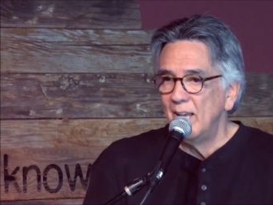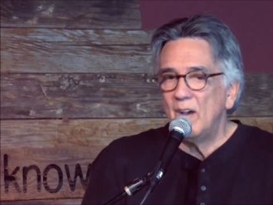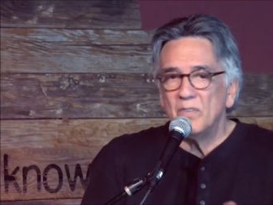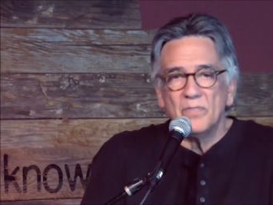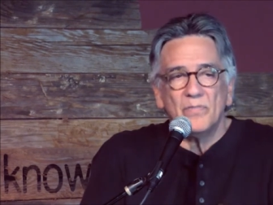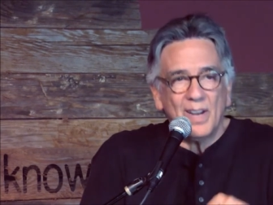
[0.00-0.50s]

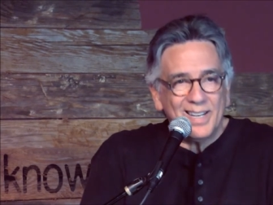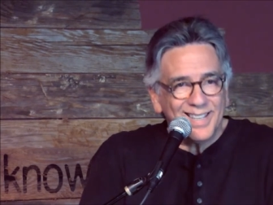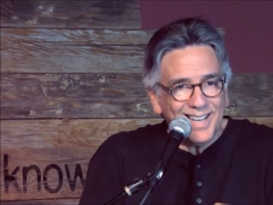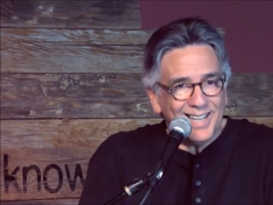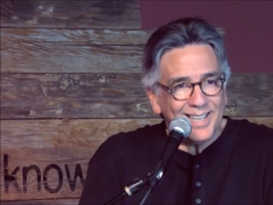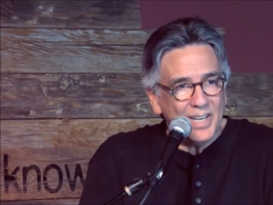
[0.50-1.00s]
how to
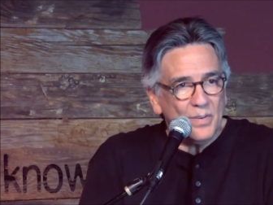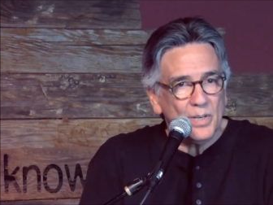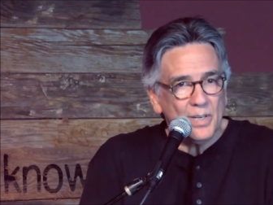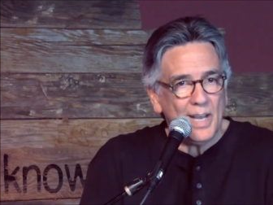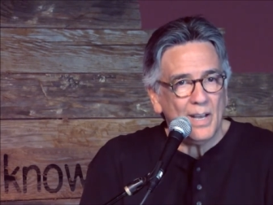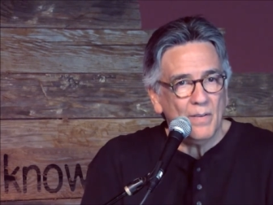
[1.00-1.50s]
find God here
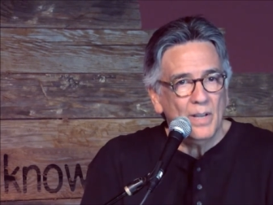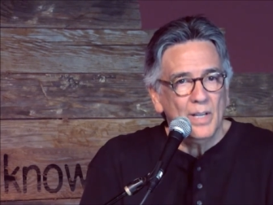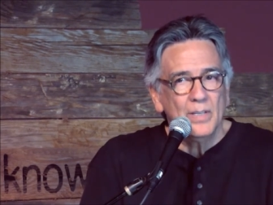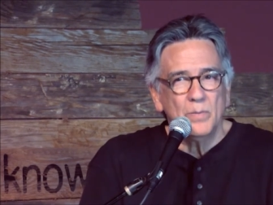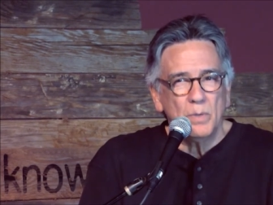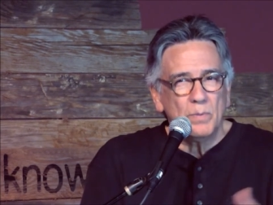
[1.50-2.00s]
and now,
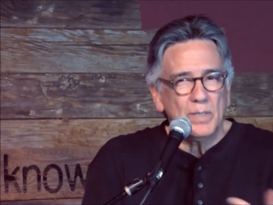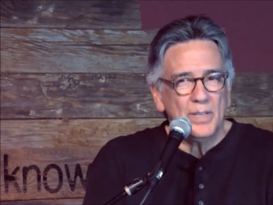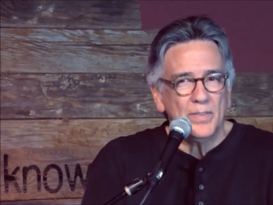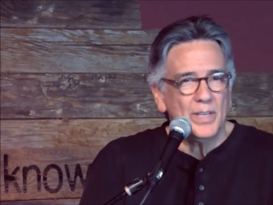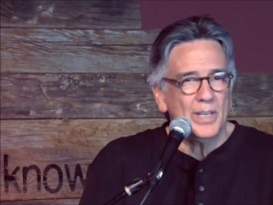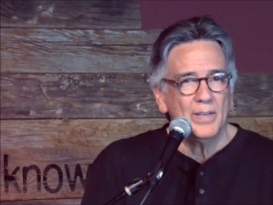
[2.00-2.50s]
do we
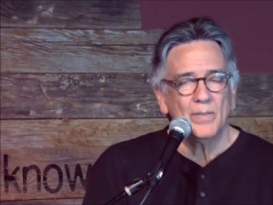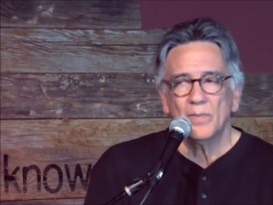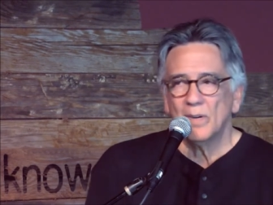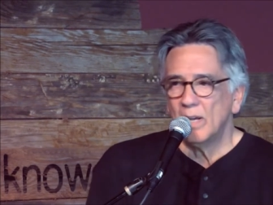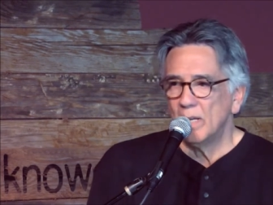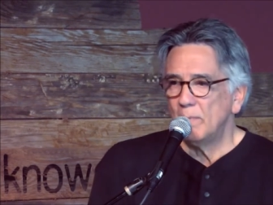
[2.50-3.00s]
really think
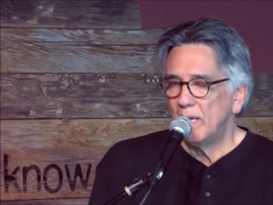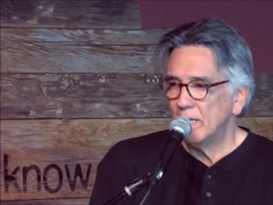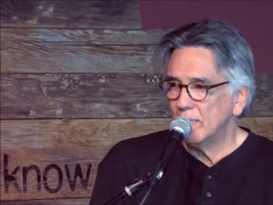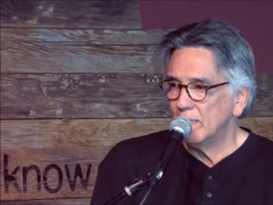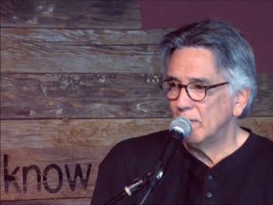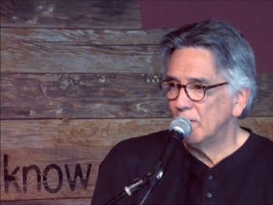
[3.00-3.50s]
we're
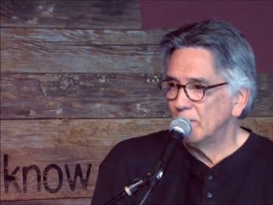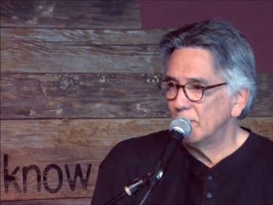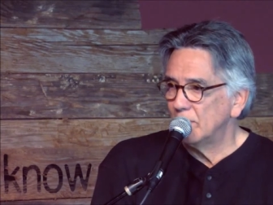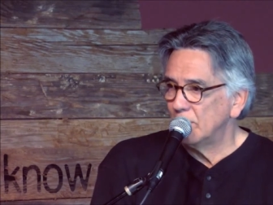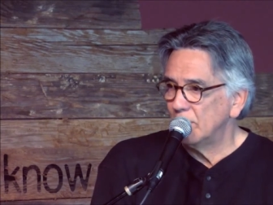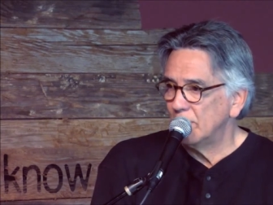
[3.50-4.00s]
automatically going
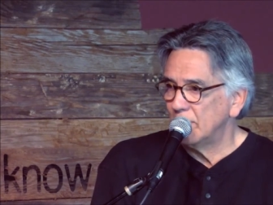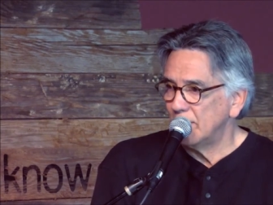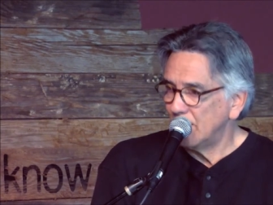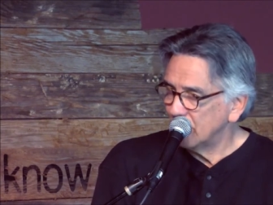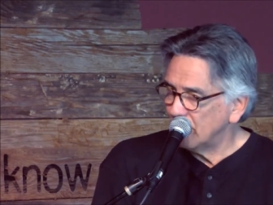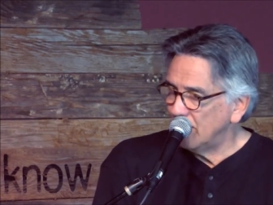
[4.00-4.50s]
to do it in the
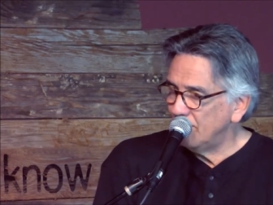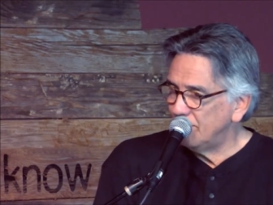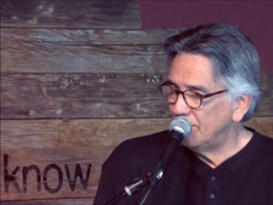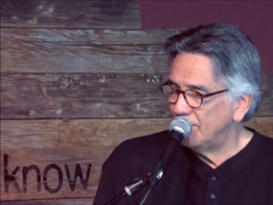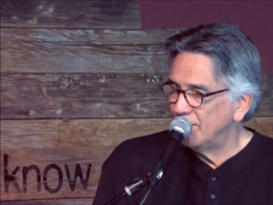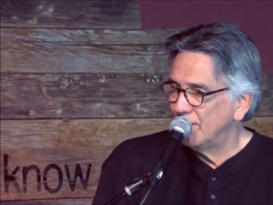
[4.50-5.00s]
next
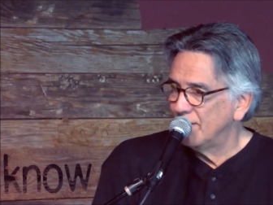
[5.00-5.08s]
life?